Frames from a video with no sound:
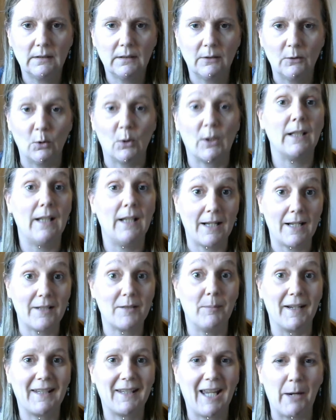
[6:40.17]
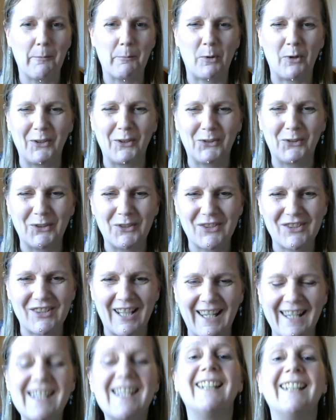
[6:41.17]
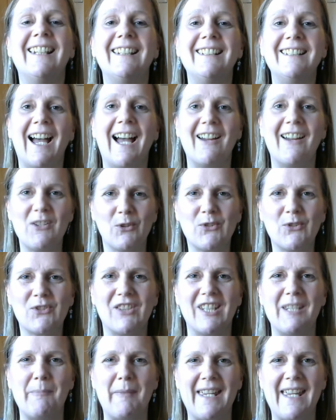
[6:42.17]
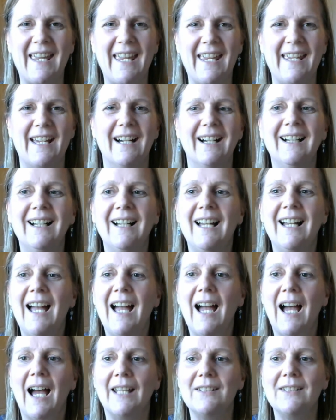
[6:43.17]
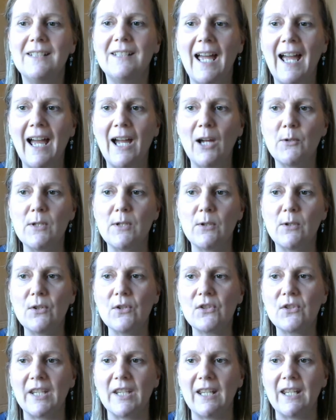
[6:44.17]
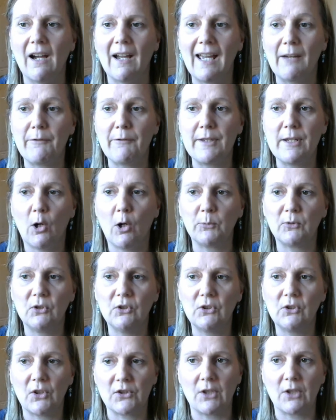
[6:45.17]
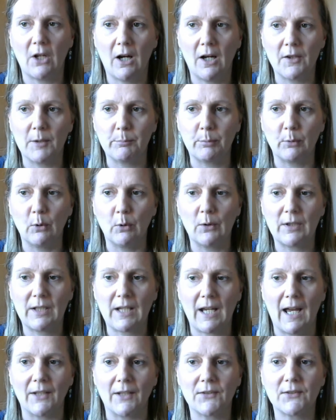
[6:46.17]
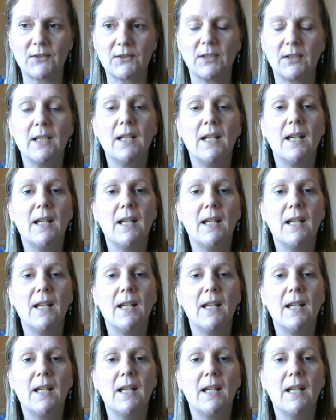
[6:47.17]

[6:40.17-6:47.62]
or connect my camera I should say, and now you'll see me here. And now you can see I have the option to start the broadcast.